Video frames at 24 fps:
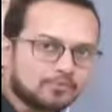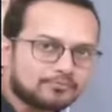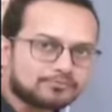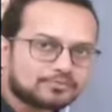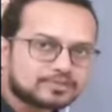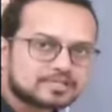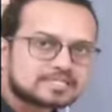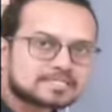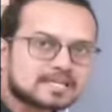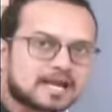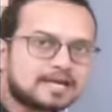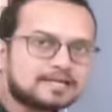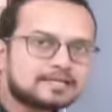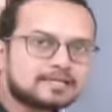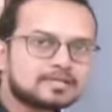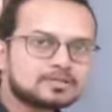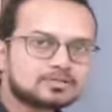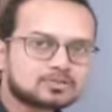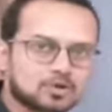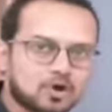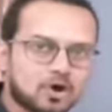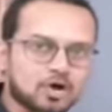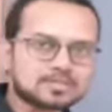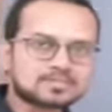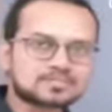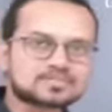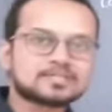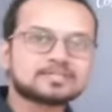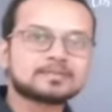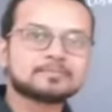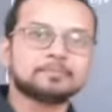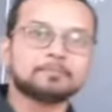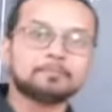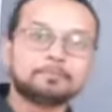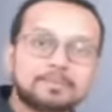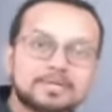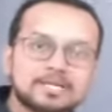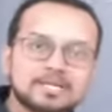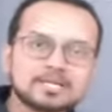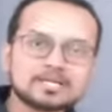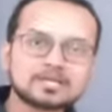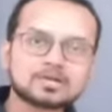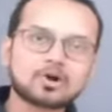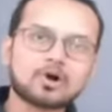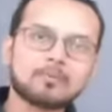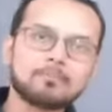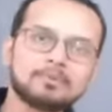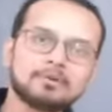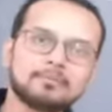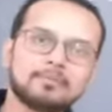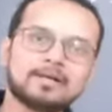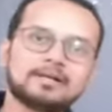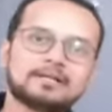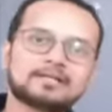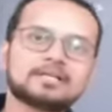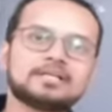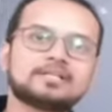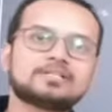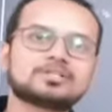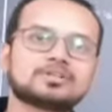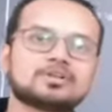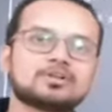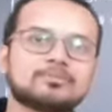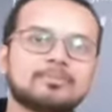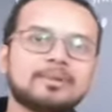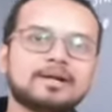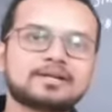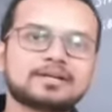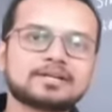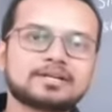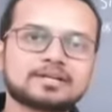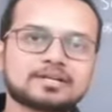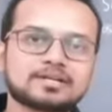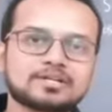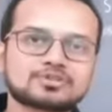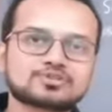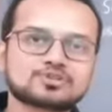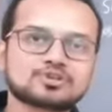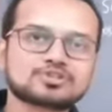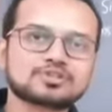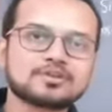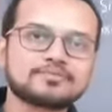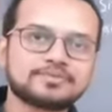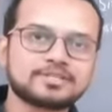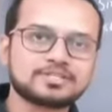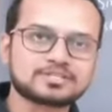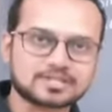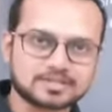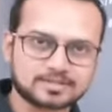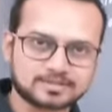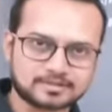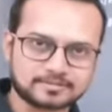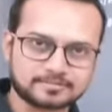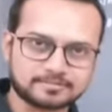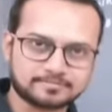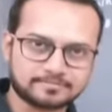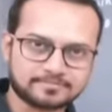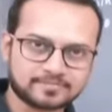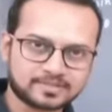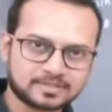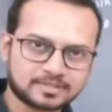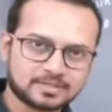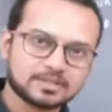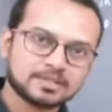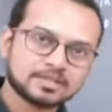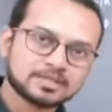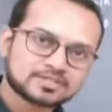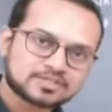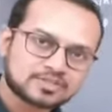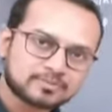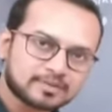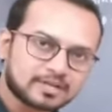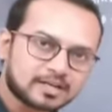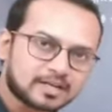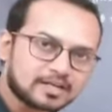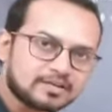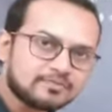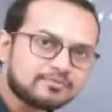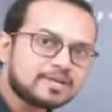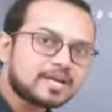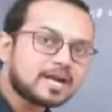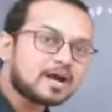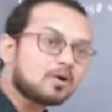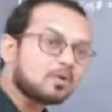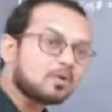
of sin and cos being complementary trigonometric ratios of each other. Similarly, we